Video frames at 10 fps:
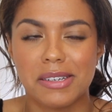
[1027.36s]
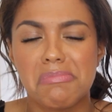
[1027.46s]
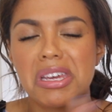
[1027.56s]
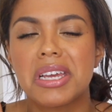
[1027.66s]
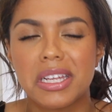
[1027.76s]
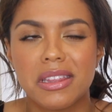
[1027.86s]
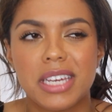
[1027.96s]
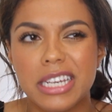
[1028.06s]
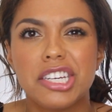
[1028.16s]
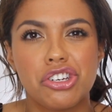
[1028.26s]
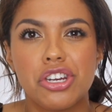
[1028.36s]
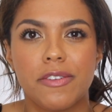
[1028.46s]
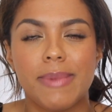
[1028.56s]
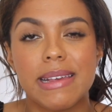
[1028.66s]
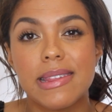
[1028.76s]
the, the condition
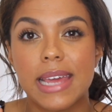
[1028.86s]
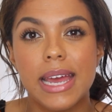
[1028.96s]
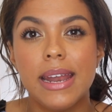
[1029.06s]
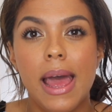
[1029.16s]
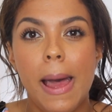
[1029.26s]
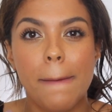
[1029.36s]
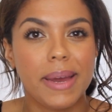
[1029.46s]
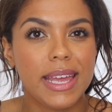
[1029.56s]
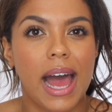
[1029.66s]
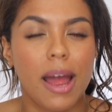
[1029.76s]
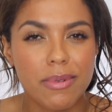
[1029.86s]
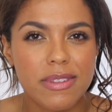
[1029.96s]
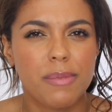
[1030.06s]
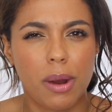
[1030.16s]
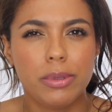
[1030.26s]
of my skin. But yeah, I would
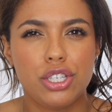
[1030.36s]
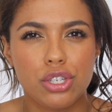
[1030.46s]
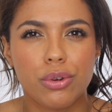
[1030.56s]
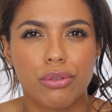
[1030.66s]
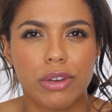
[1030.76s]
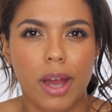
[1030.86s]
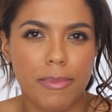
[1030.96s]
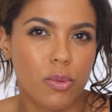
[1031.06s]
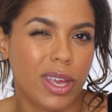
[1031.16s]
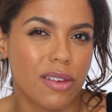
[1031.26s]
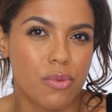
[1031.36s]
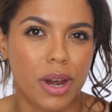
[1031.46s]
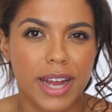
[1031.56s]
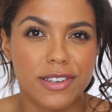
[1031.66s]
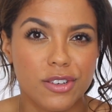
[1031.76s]
say probably two or three times a week is
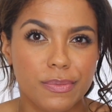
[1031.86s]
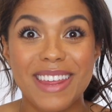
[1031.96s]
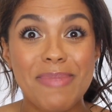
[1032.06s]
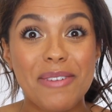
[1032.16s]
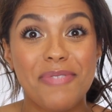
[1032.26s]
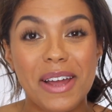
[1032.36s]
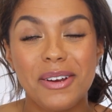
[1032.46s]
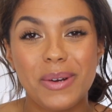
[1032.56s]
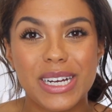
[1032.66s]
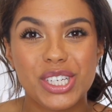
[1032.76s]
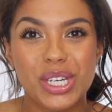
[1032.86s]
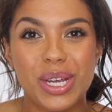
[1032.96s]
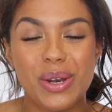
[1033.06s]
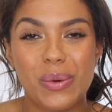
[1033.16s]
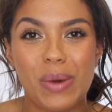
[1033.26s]
what I do. Then my final
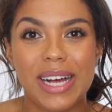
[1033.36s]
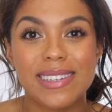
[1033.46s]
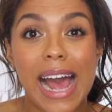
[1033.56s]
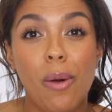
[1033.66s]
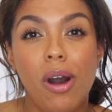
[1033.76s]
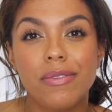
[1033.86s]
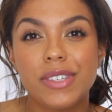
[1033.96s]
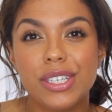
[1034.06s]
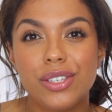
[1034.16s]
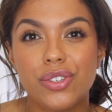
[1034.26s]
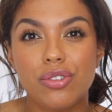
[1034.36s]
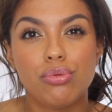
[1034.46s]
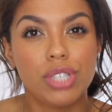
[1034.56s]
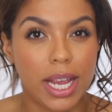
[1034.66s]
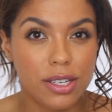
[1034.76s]
question was how often do
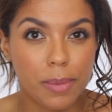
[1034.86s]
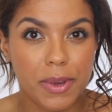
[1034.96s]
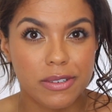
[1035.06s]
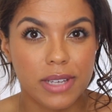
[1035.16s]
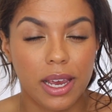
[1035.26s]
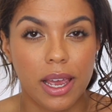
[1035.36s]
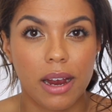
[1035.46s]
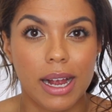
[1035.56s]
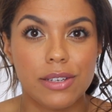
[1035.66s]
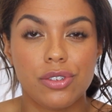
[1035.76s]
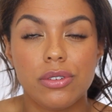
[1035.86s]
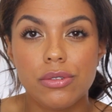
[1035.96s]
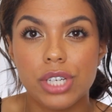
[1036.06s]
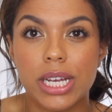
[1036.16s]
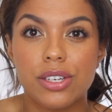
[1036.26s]
you change up your skincare and do
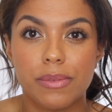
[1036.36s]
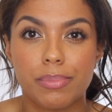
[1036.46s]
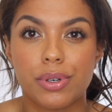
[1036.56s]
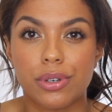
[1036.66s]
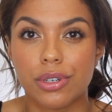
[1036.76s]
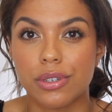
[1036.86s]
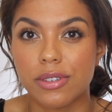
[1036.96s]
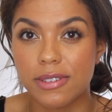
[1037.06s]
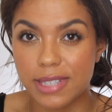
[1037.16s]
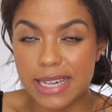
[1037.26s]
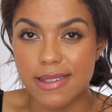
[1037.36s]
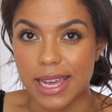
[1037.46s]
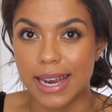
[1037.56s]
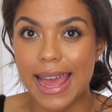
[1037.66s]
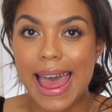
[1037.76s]
you change it per
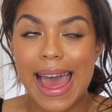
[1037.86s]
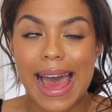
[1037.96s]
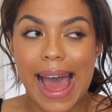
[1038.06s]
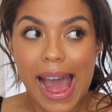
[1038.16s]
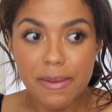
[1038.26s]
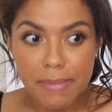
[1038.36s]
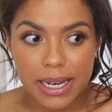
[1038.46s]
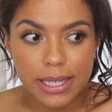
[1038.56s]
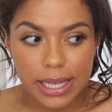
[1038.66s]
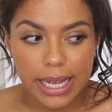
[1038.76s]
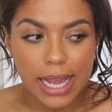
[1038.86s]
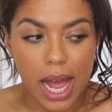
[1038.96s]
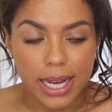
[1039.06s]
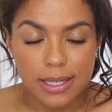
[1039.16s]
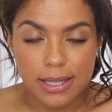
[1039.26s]
season? Admittedly,
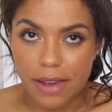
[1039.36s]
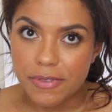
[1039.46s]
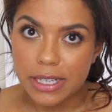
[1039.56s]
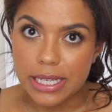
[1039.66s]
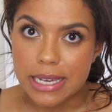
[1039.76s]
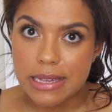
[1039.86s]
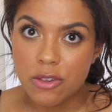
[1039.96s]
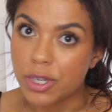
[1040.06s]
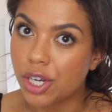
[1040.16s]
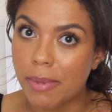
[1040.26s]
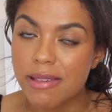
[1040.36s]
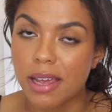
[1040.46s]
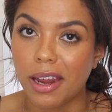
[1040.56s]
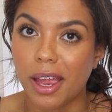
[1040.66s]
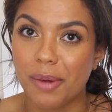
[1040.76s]
I definitely switch up my
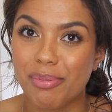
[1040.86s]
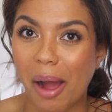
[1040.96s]
skincare